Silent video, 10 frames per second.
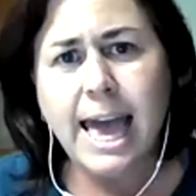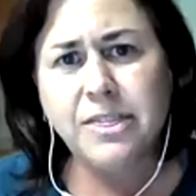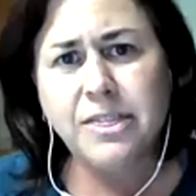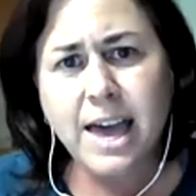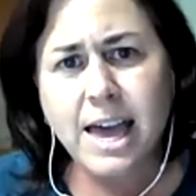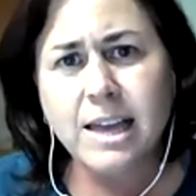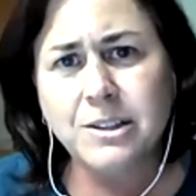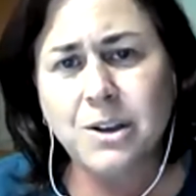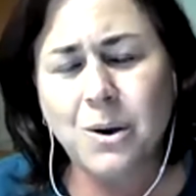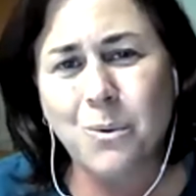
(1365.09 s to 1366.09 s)
And
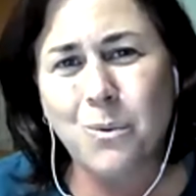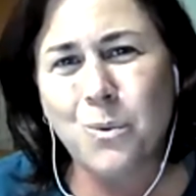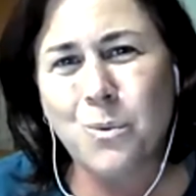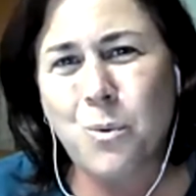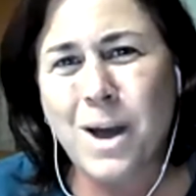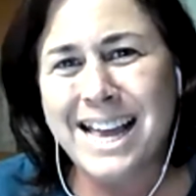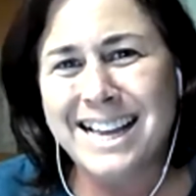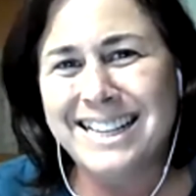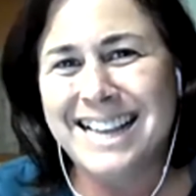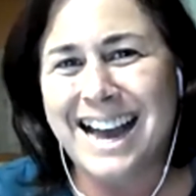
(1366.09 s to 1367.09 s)
then
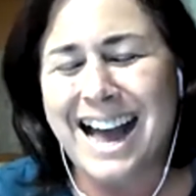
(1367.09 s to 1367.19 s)
when